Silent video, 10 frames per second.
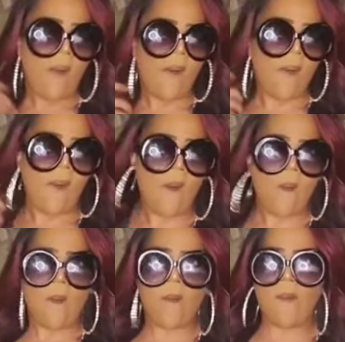Uh, uh,
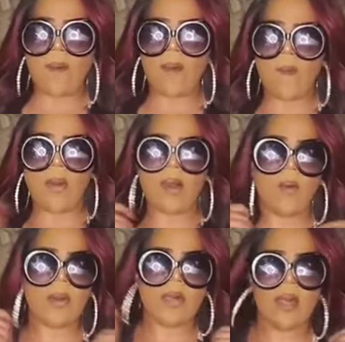uh, uh, uh,
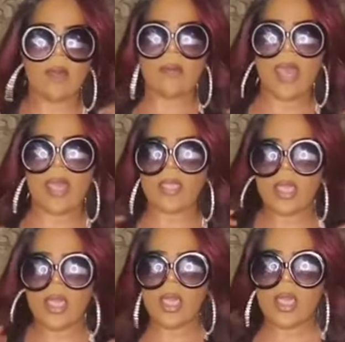oh, I'm
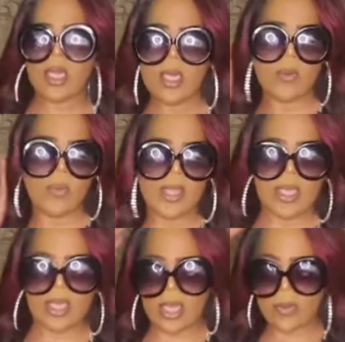kinda, uh,
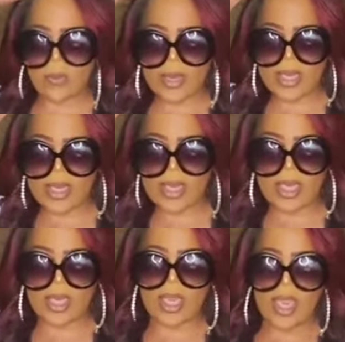wicked,
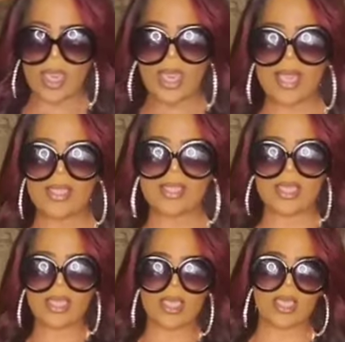wicked. Had
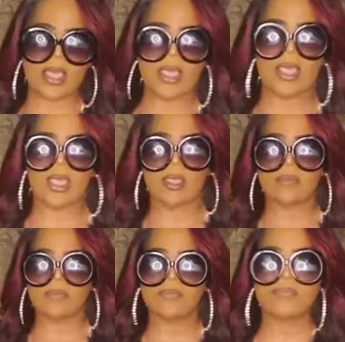to kick it.